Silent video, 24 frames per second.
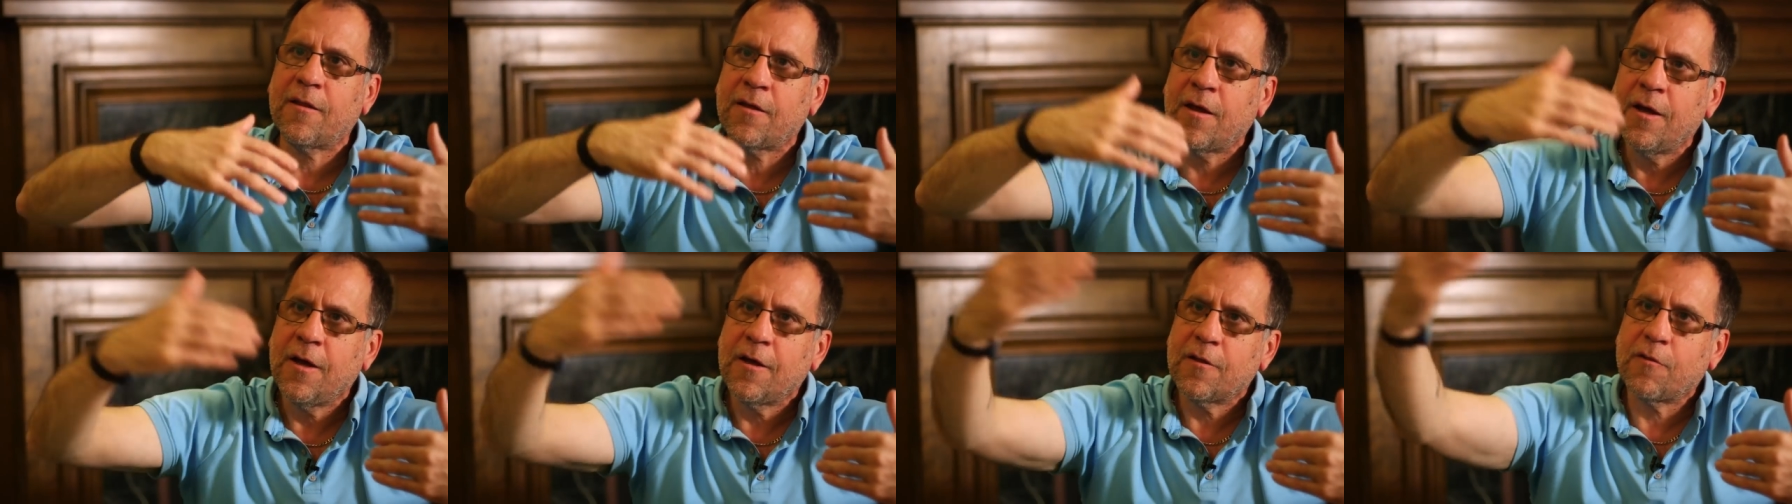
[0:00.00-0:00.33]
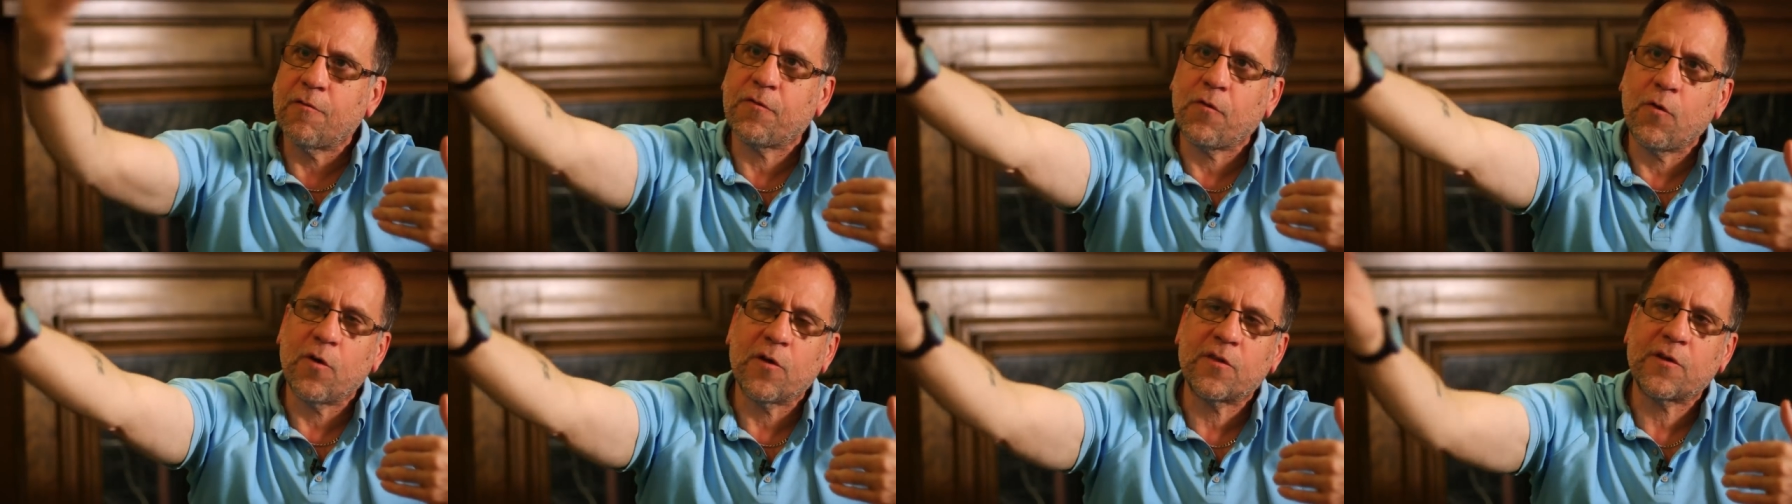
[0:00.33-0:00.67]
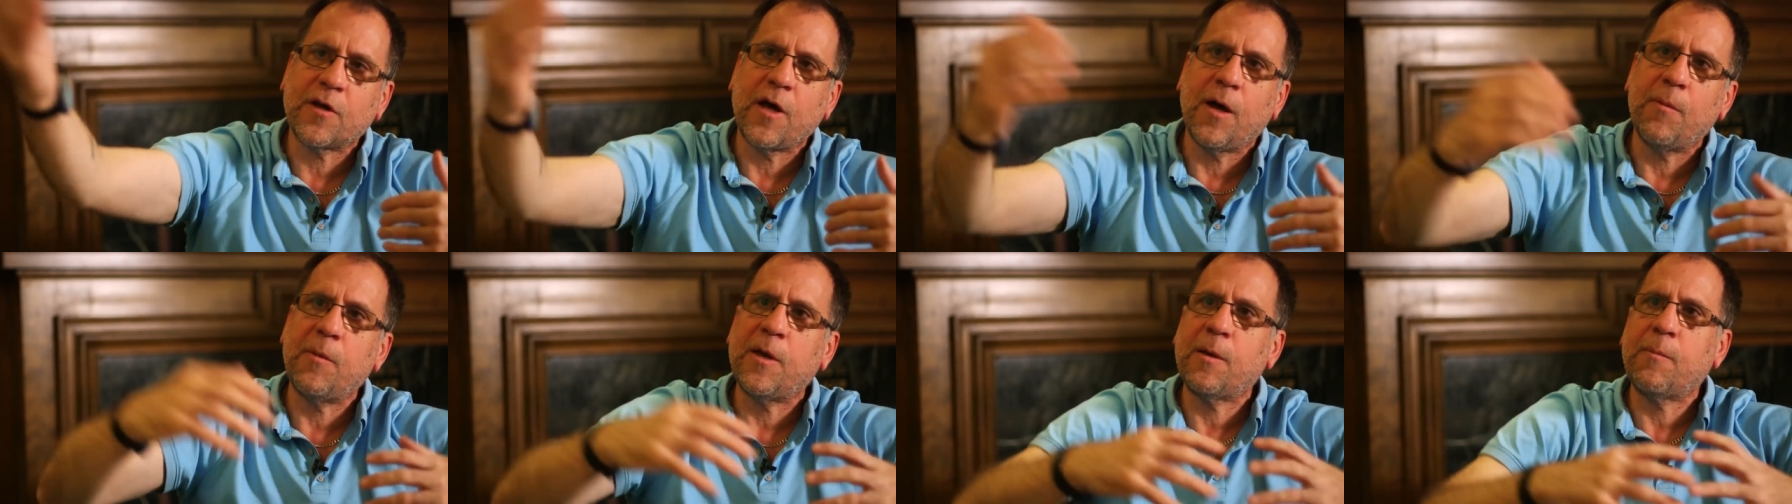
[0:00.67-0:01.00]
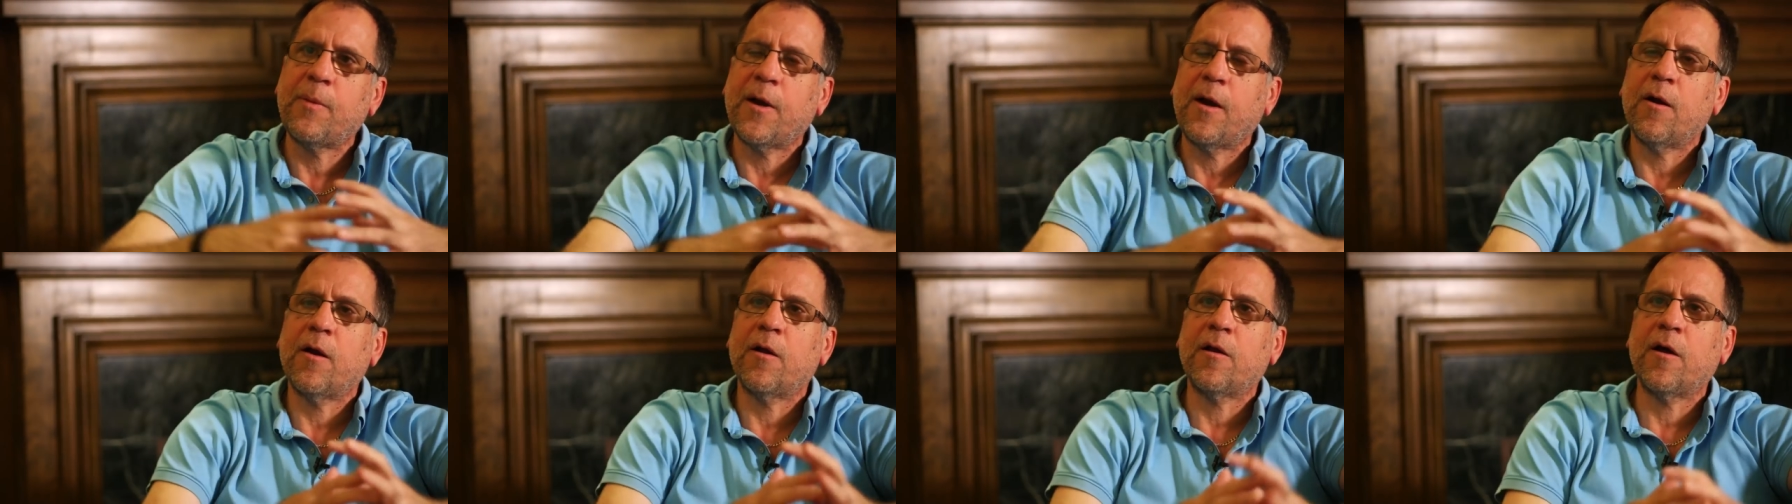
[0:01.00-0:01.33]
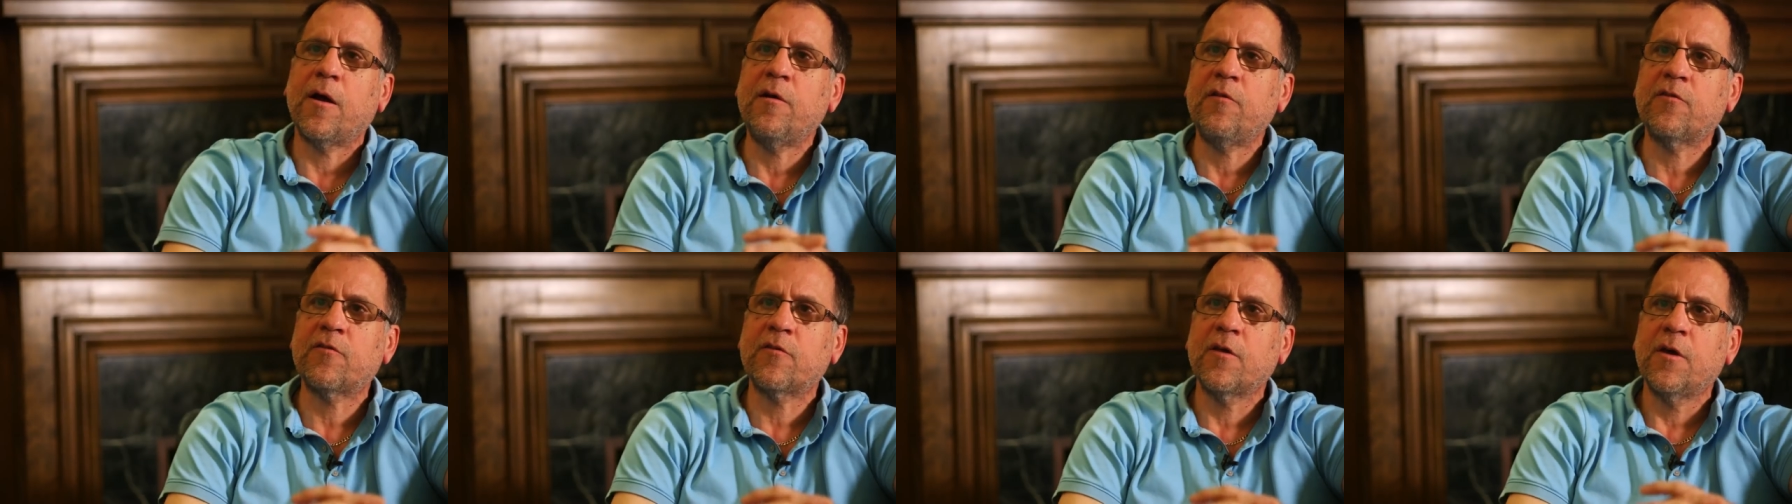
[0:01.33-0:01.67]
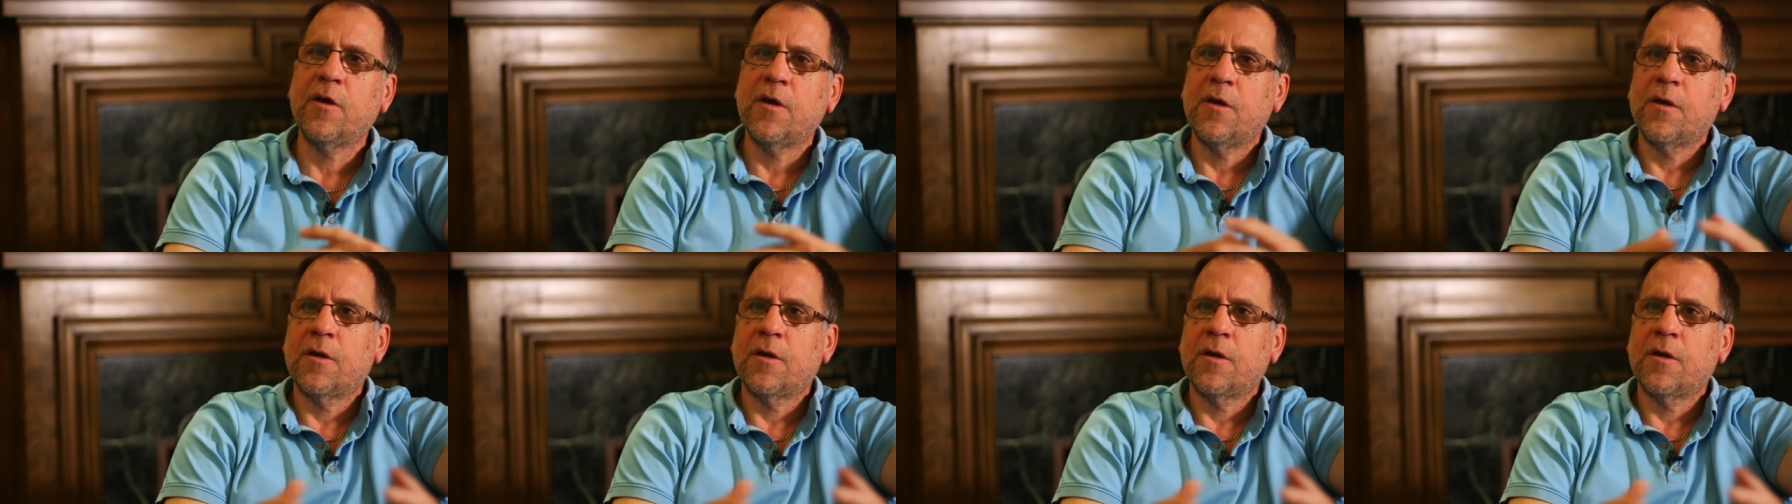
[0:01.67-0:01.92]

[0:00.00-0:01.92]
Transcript: the, the forthcoming paradise.